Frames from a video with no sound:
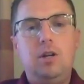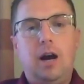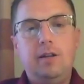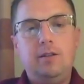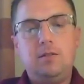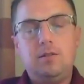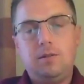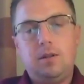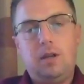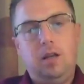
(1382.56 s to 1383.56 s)
guidance
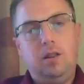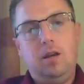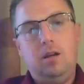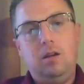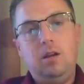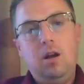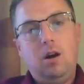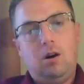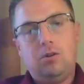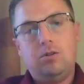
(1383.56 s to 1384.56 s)
and then
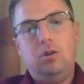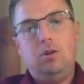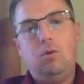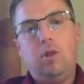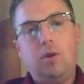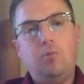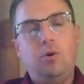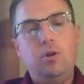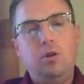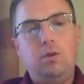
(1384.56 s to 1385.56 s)
also
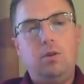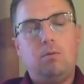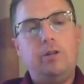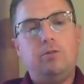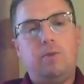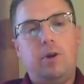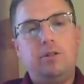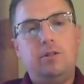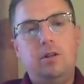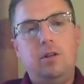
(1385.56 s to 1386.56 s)
point you in the right
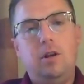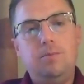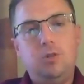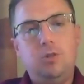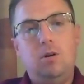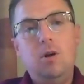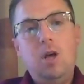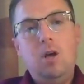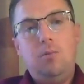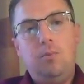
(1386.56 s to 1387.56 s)
direction, So
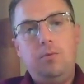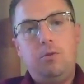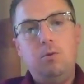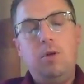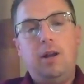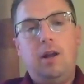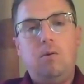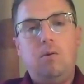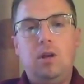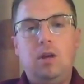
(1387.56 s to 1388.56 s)
through that
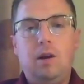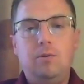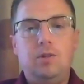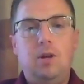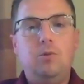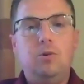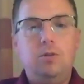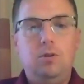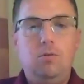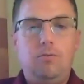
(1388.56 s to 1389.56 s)
networking, I was able
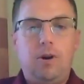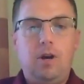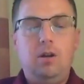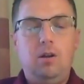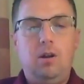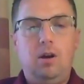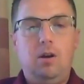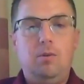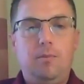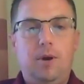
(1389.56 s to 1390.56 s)
to find
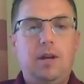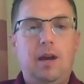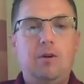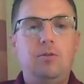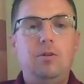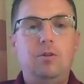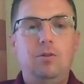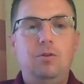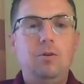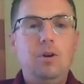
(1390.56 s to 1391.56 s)
my accountant,
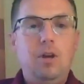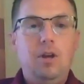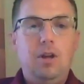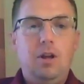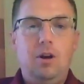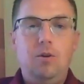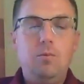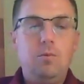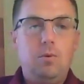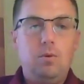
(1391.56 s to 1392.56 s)
who I
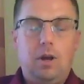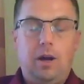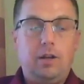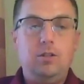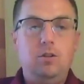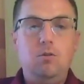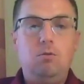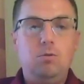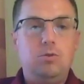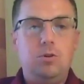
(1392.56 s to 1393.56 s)
actually knew
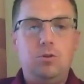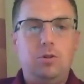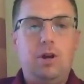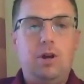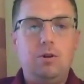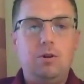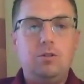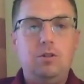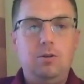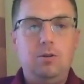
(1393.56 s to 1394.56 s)
through social networks
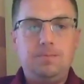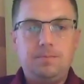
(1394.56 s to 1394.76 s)
too.